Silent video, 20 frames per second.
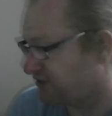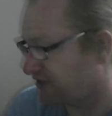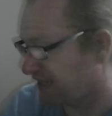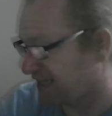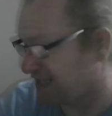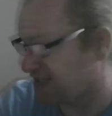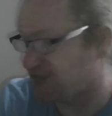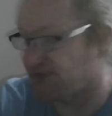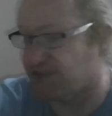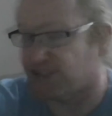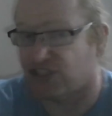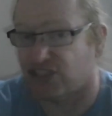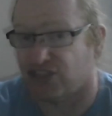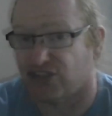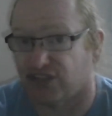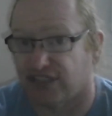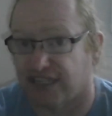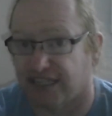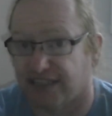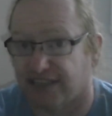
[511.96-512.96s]
that switch
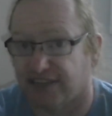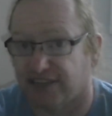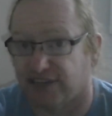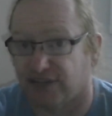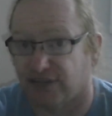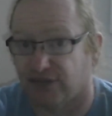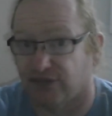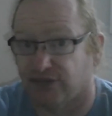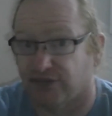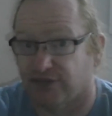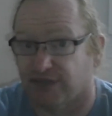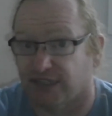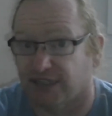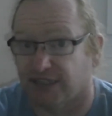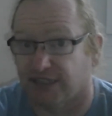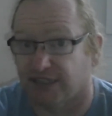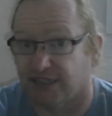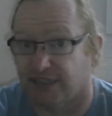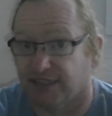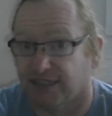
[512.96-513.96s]
should handle comfortably.
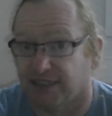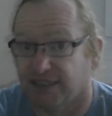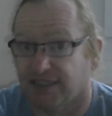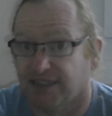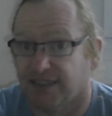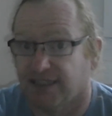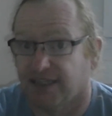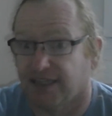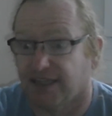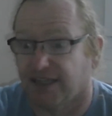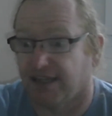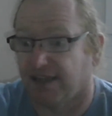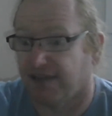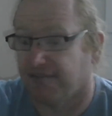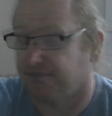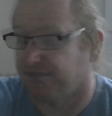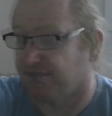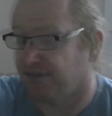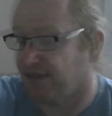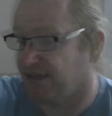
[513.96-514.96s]

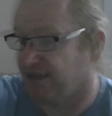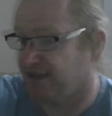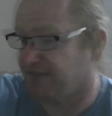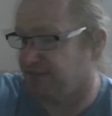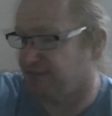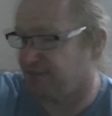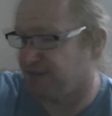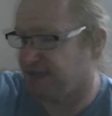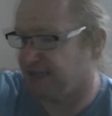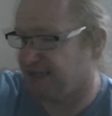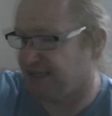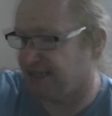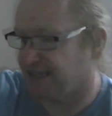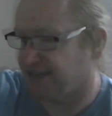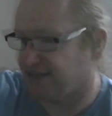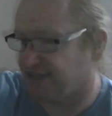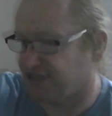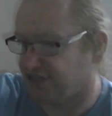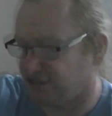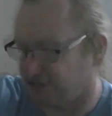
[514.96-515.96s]
A bigger, heavier duty